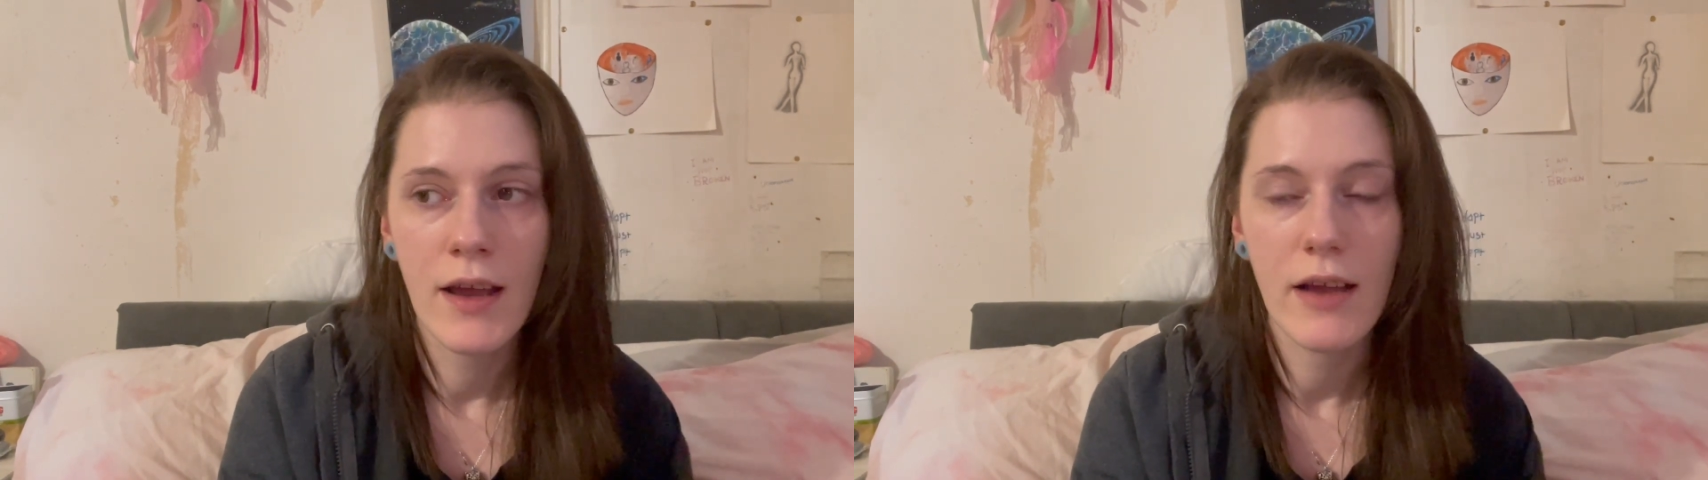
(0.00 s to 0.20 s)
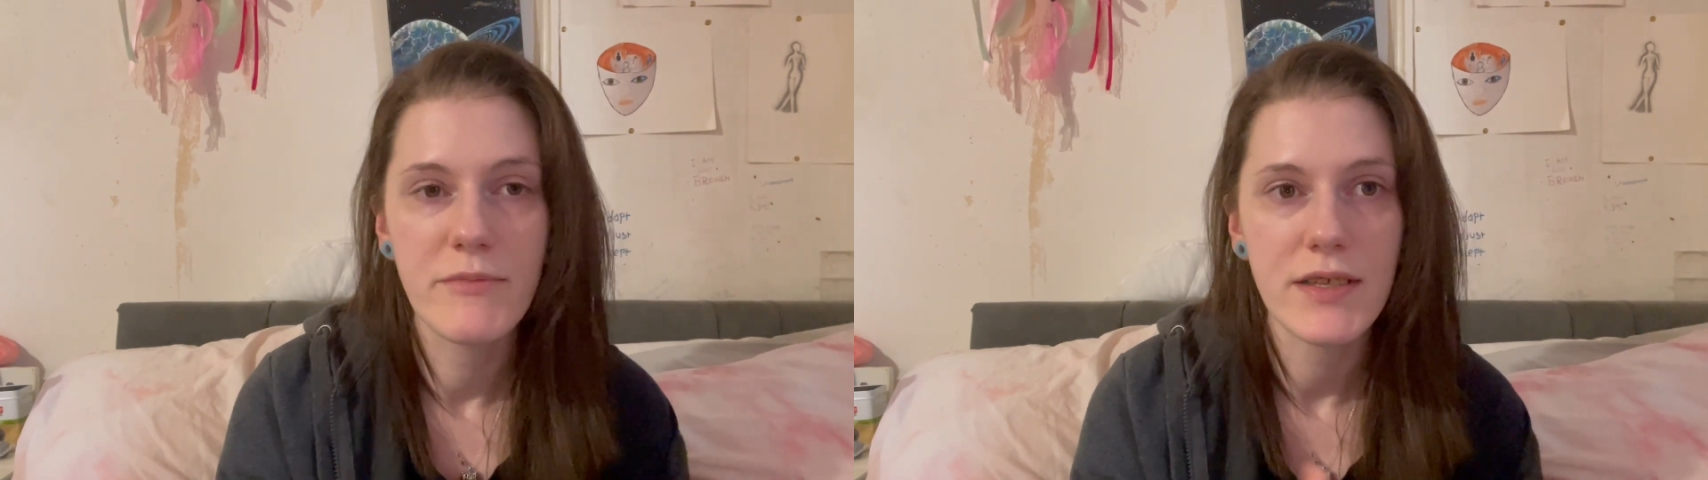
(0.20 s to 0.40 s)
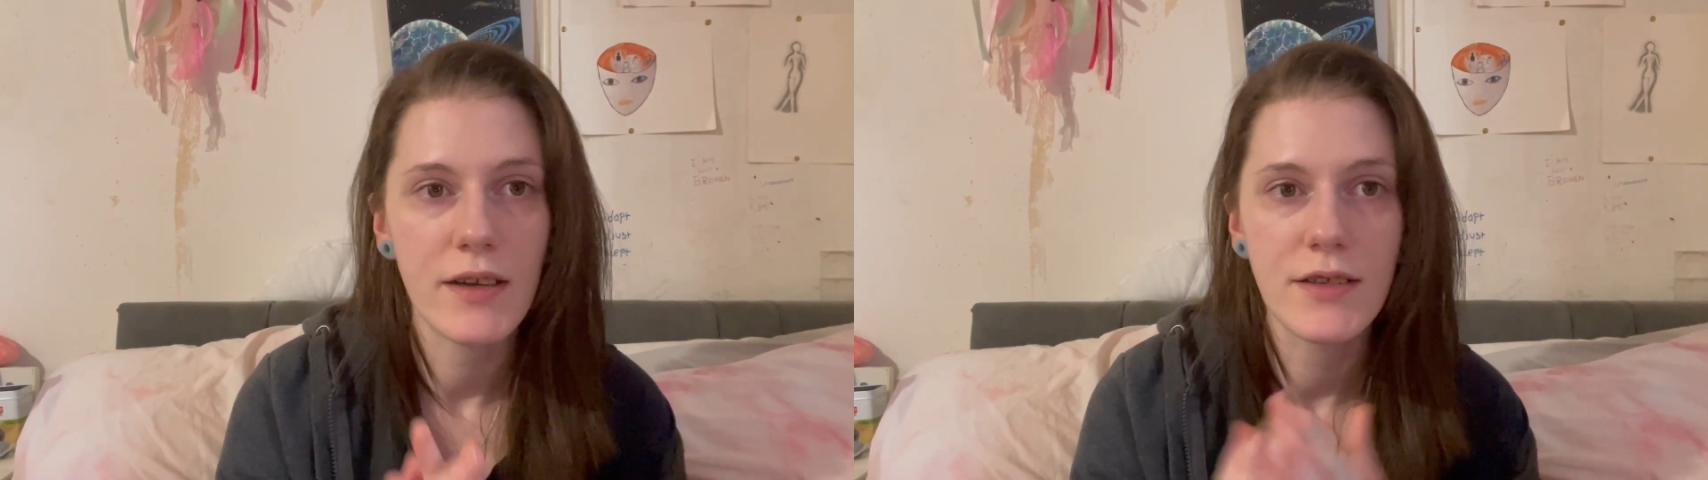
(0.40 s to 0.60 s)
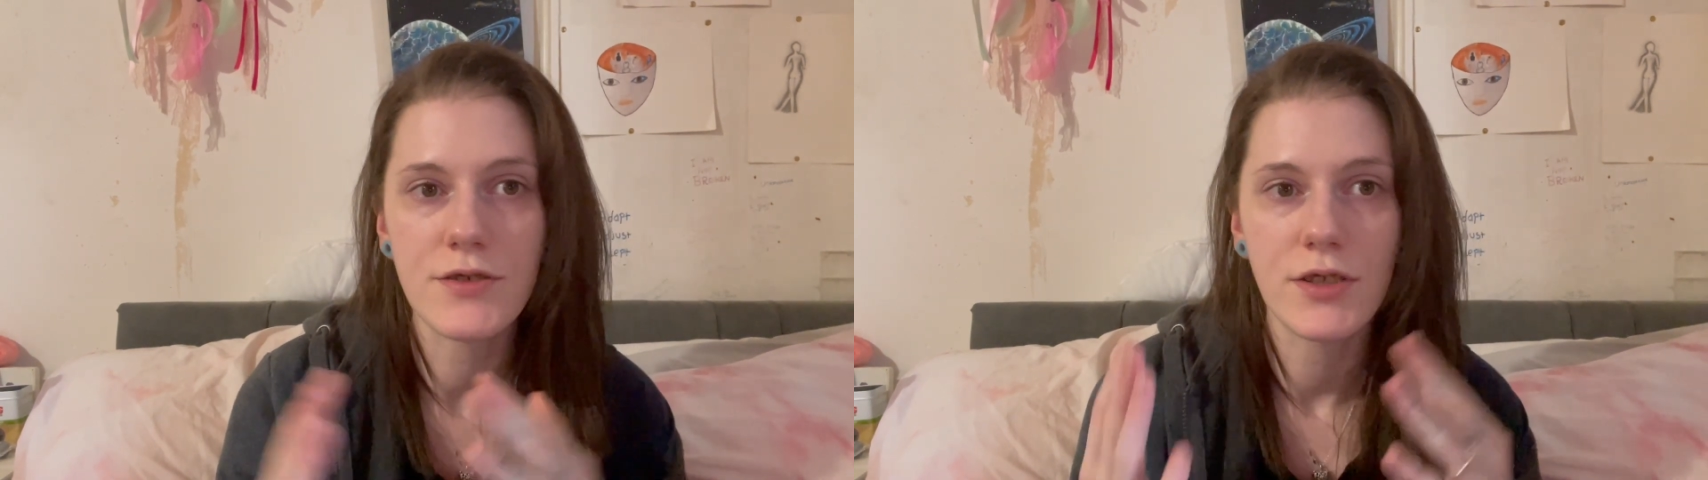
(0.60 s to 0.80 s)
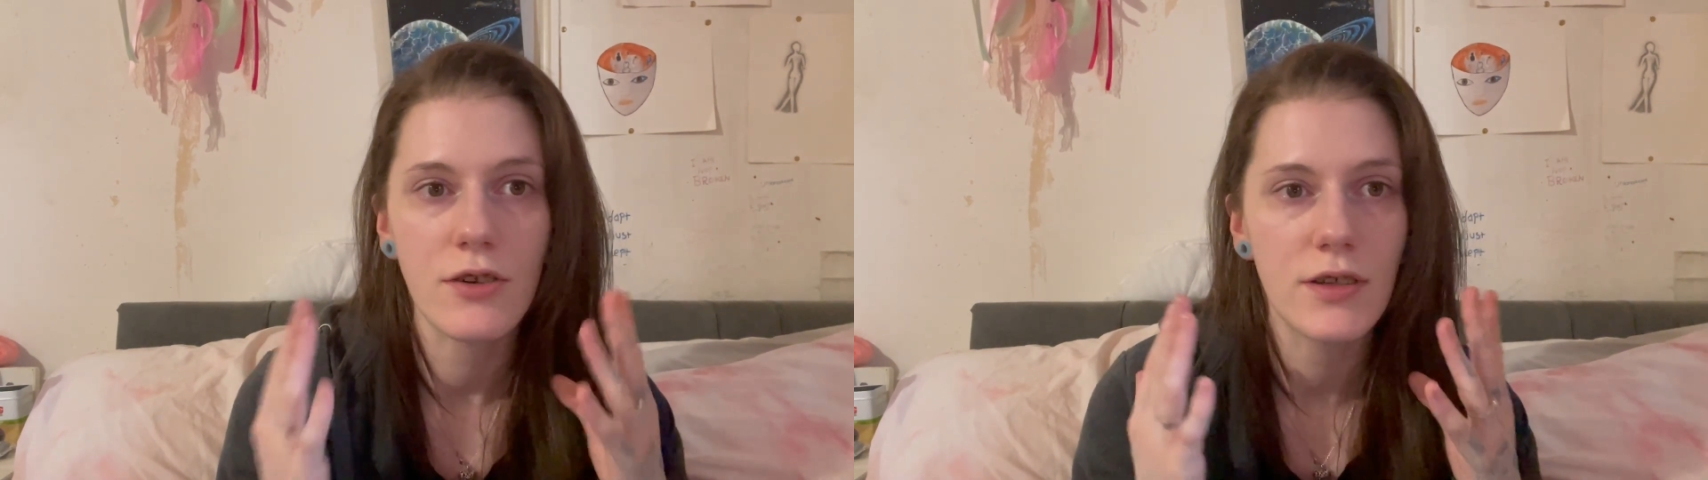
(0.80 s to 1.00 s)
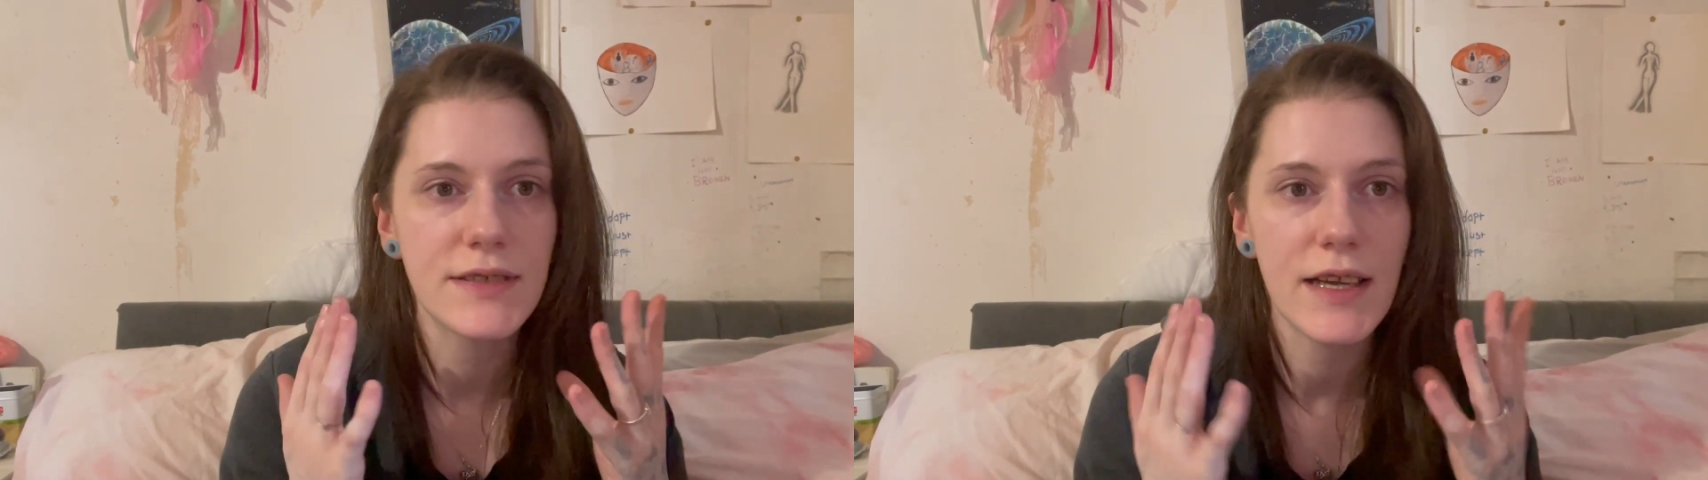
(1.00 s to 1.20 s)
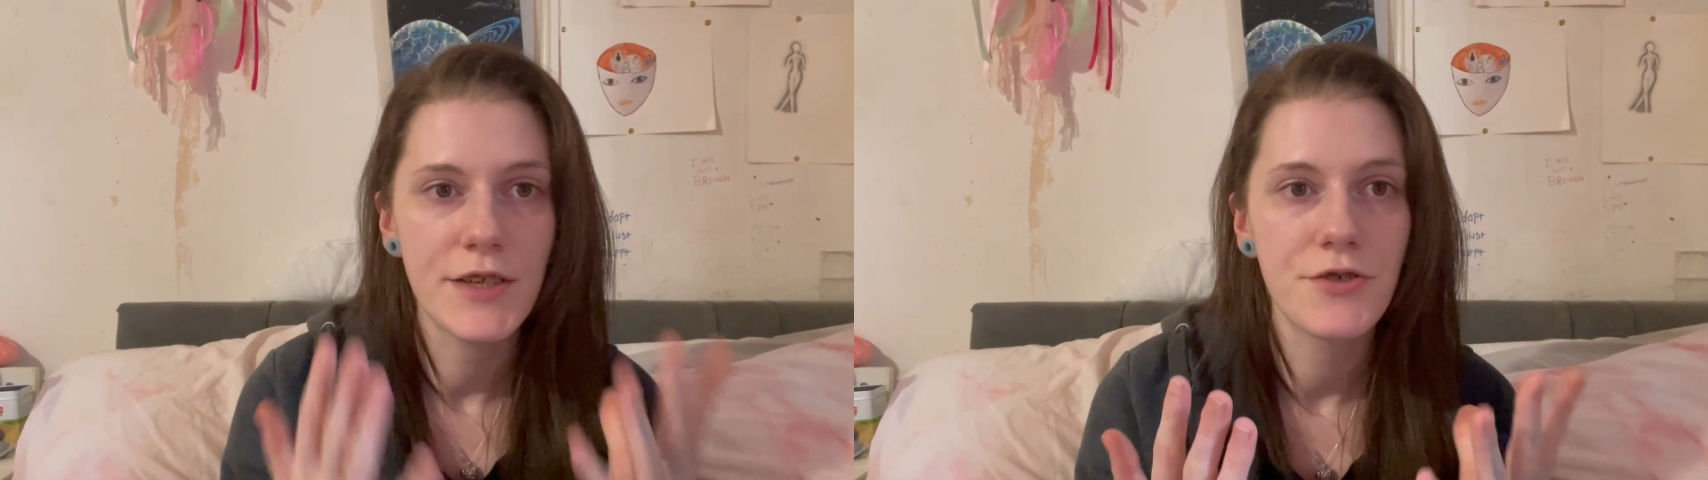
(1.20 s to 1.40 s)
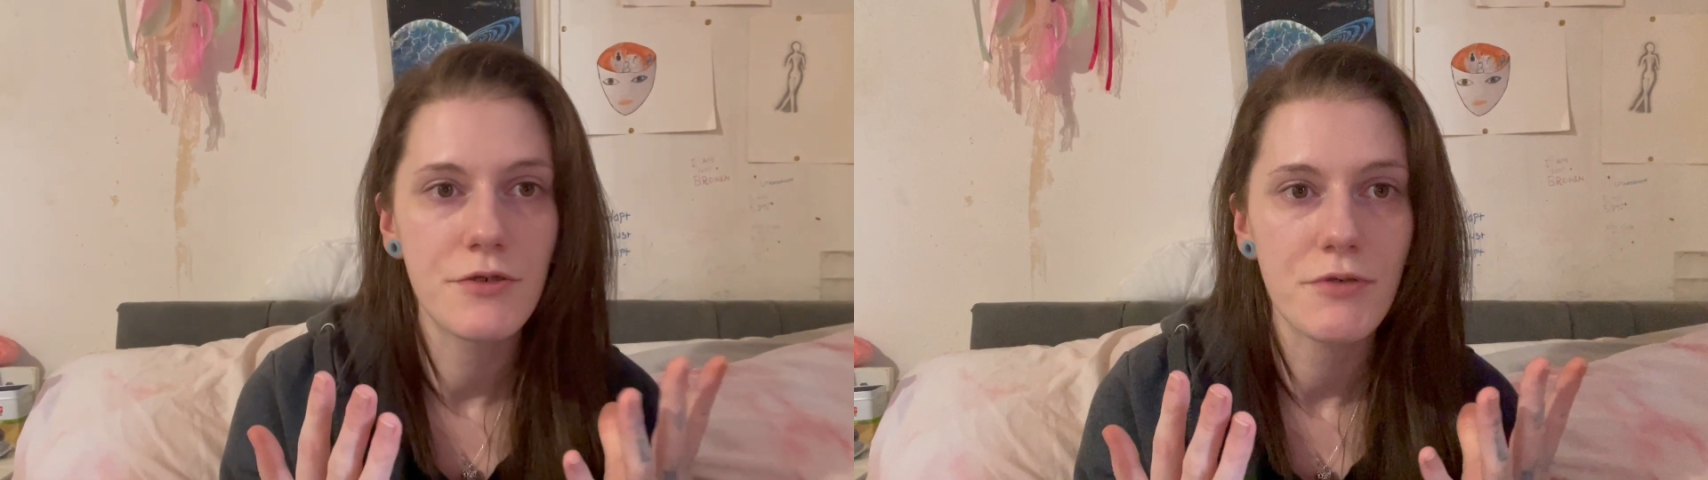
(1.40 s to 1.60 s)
I'm scared it's going to cause issues